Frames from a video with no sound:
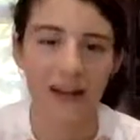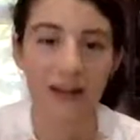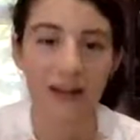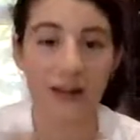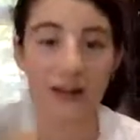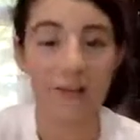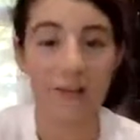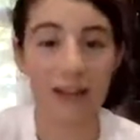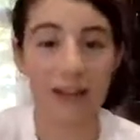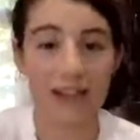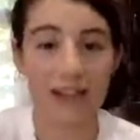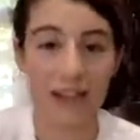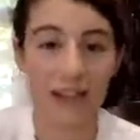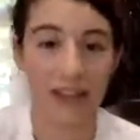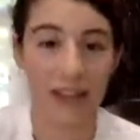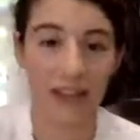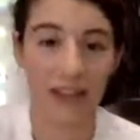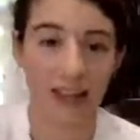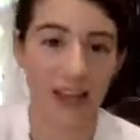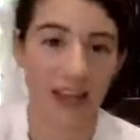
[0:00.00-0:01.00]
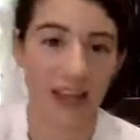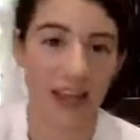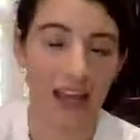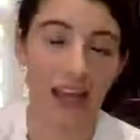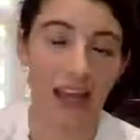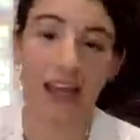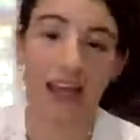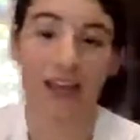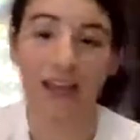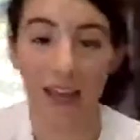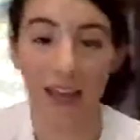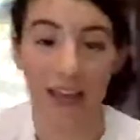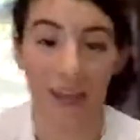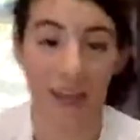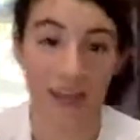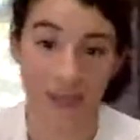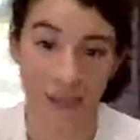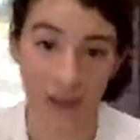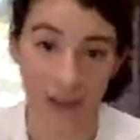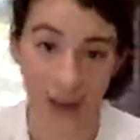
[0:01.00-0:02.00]
on my dad's side, and they all
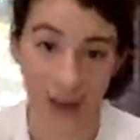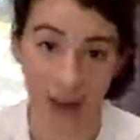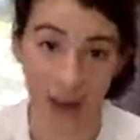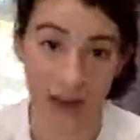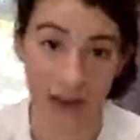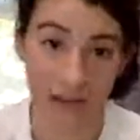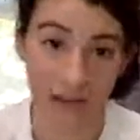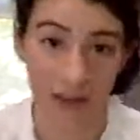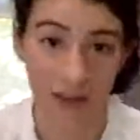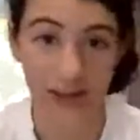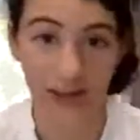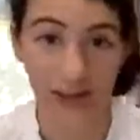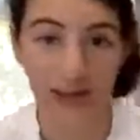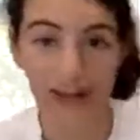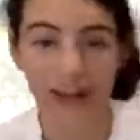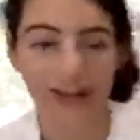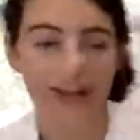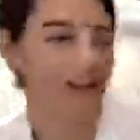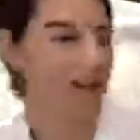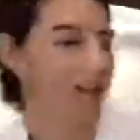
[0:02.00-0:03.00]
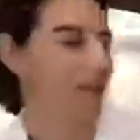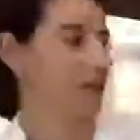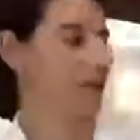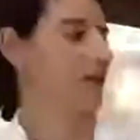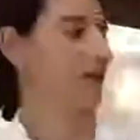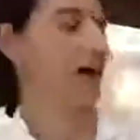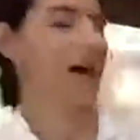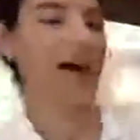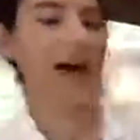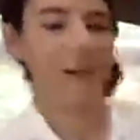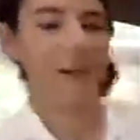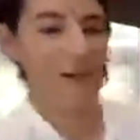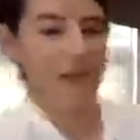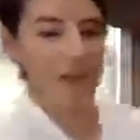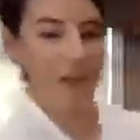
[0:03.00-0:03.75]
spoke Arabic. So I have her